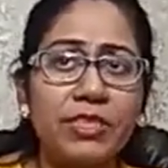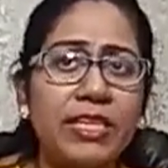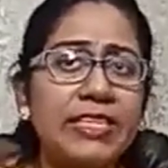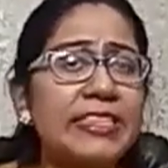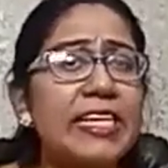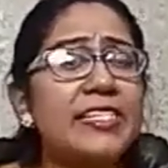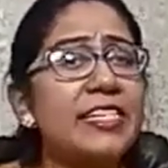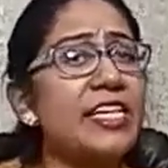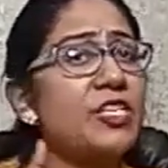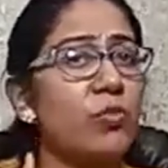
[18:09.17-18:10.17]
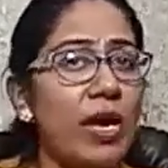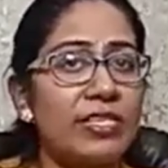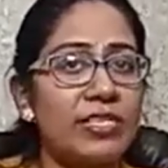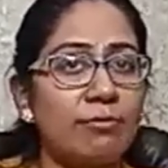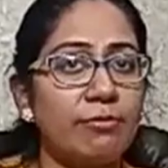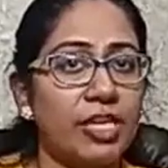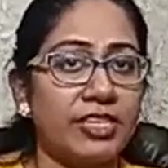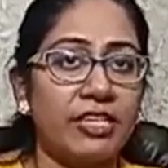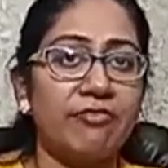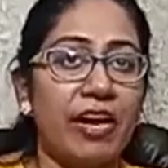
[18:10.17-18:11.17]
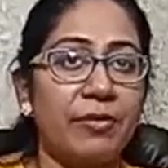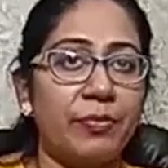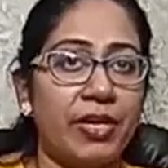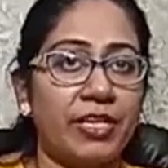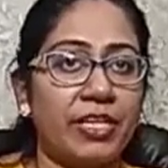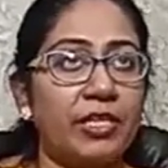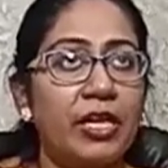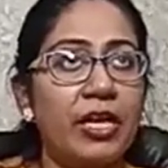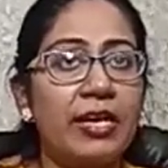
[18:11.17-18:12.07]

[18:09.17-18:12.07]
It contains one subject and one predicate.